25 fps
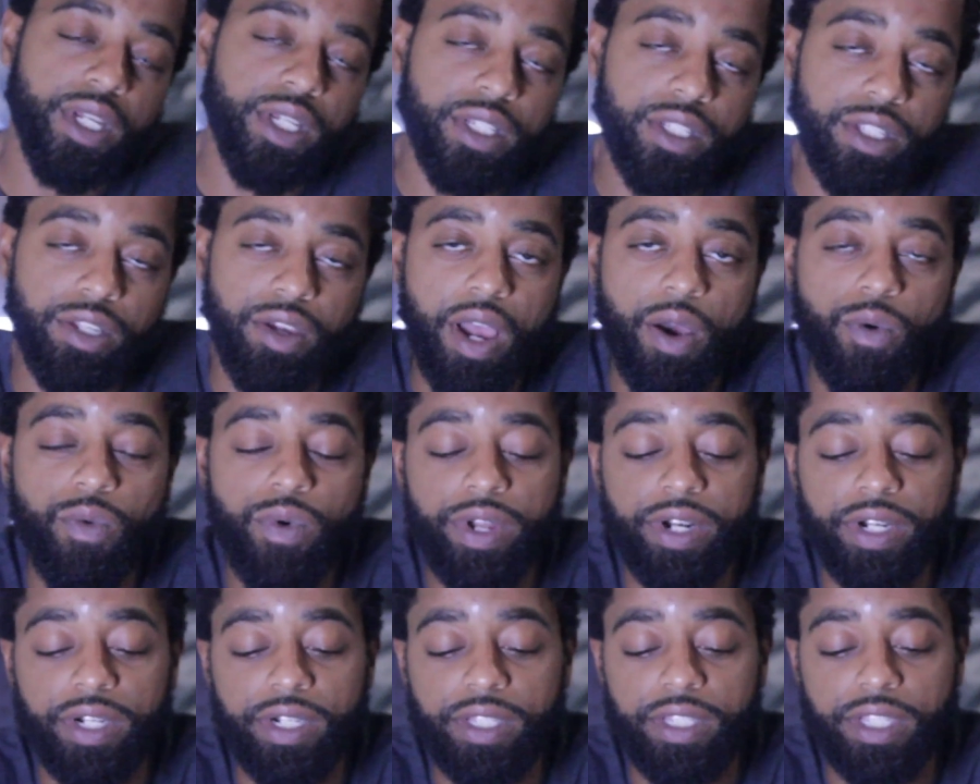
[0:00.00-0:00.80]
So I
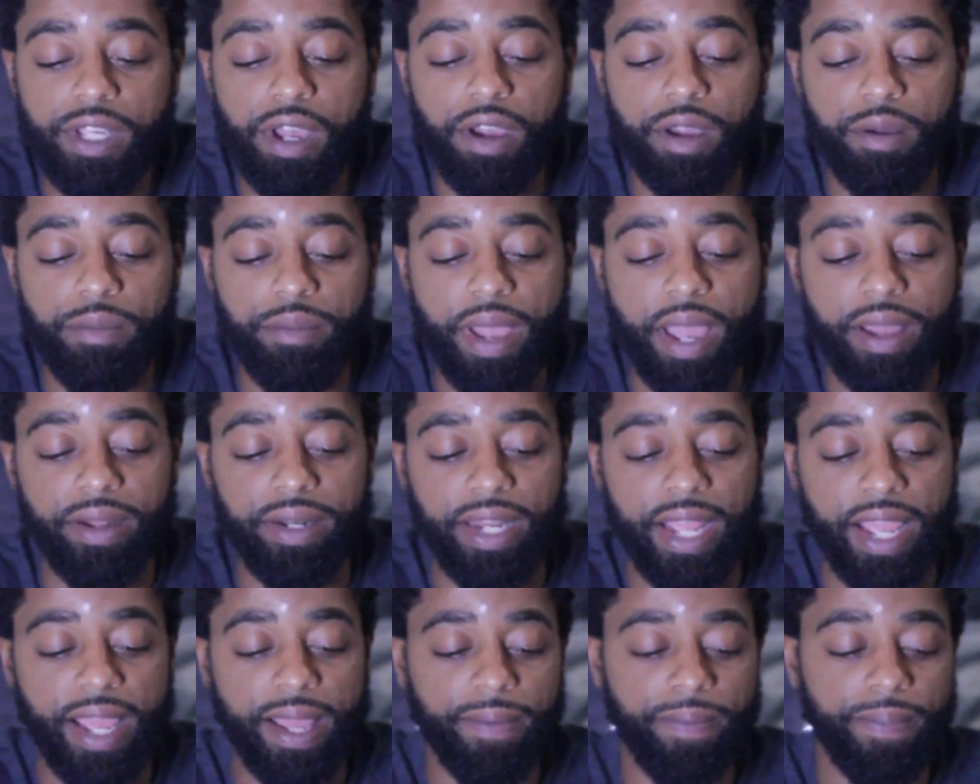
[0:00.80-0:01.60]
wanted to talk
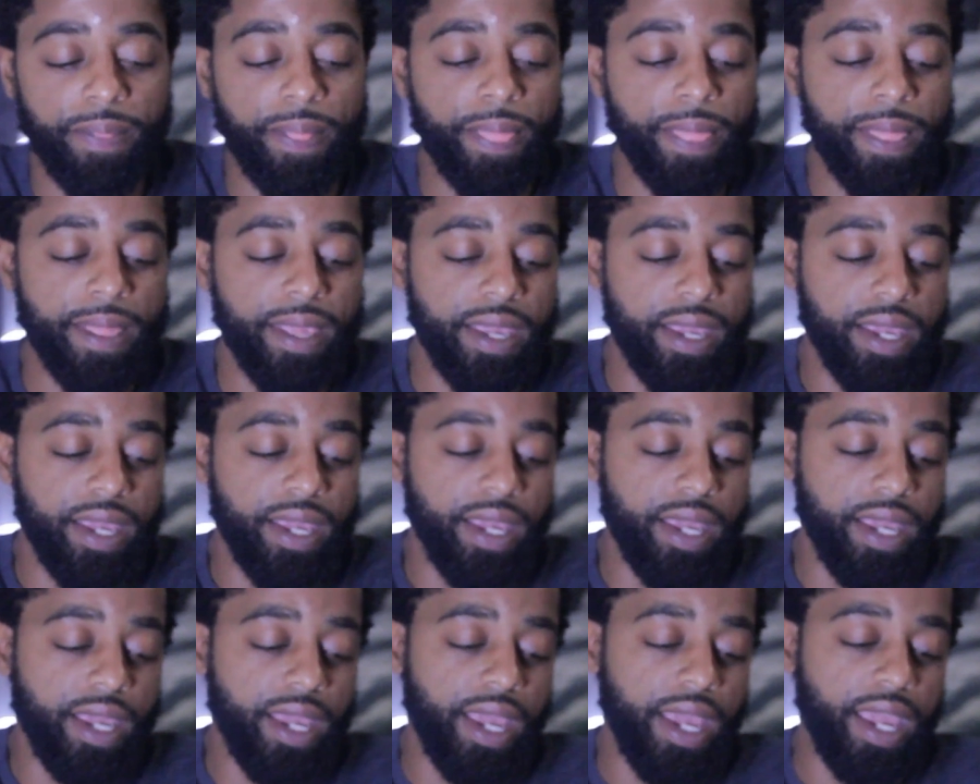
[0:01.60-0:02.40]
about that,
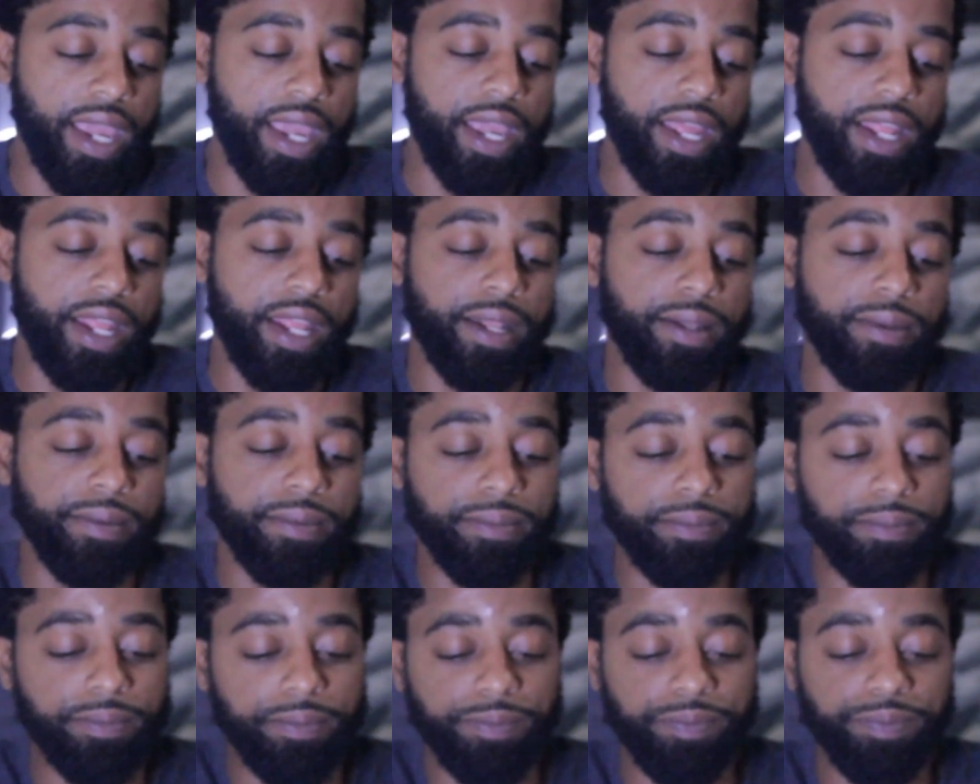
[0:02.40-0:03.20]
and
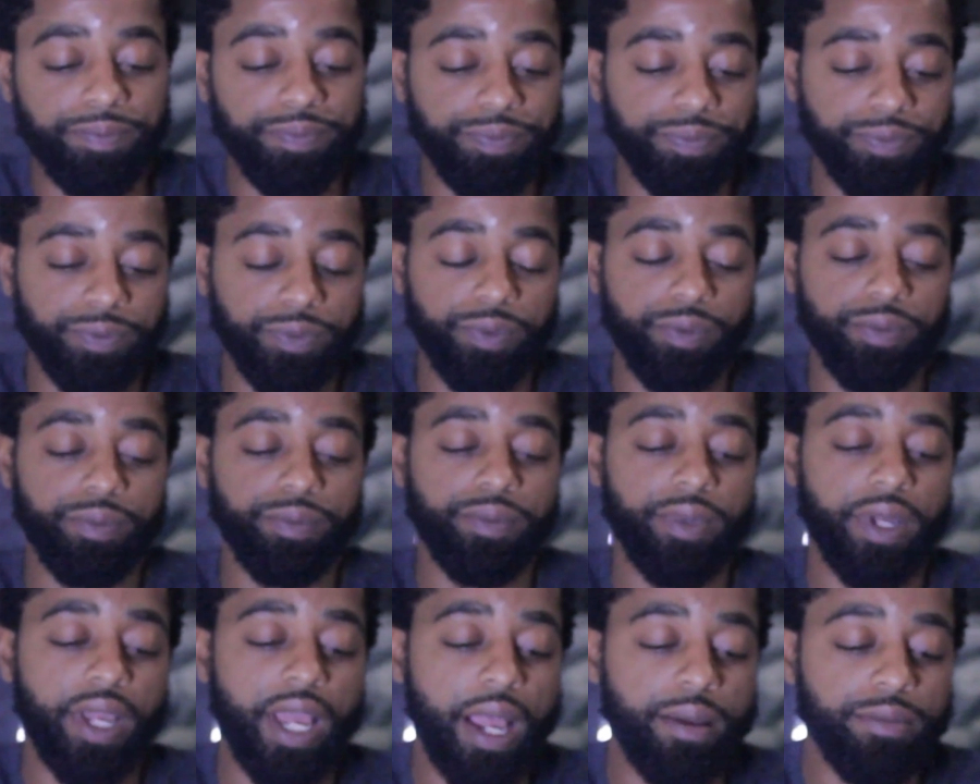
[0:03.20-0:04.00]

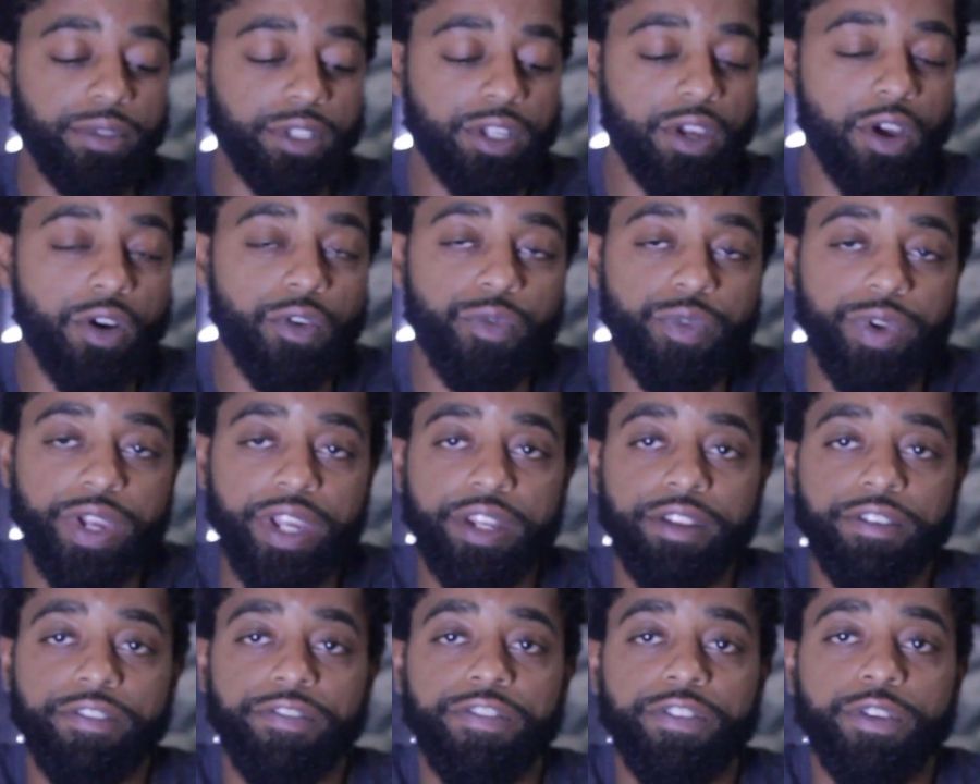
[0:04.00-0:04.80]
I'm just gonna
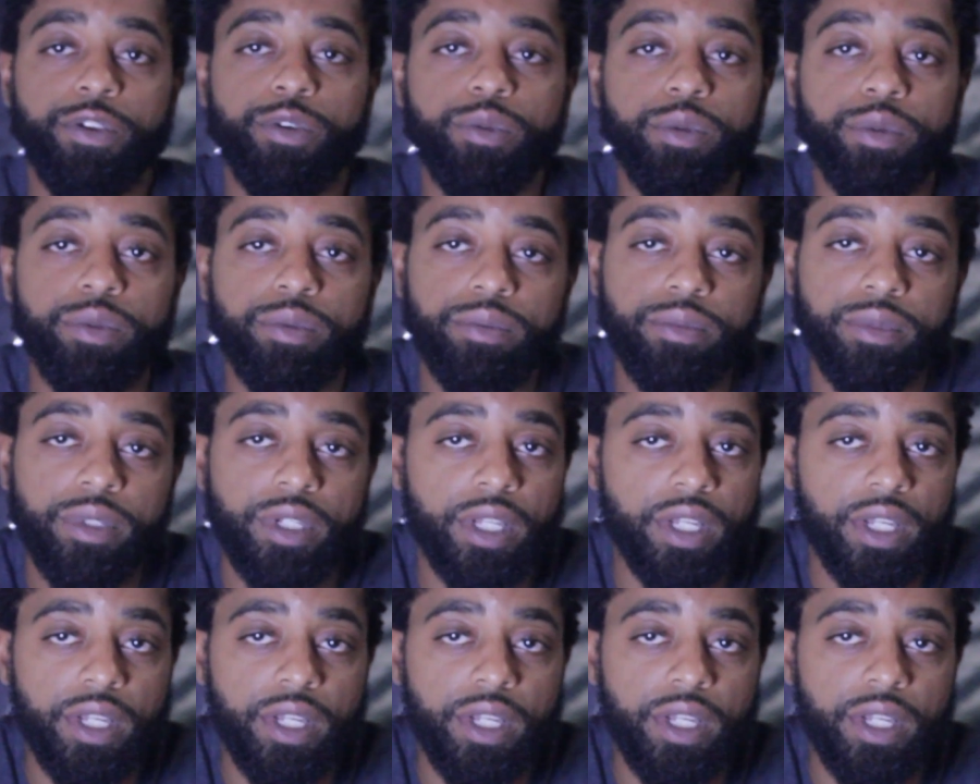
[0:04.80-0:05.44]
read a few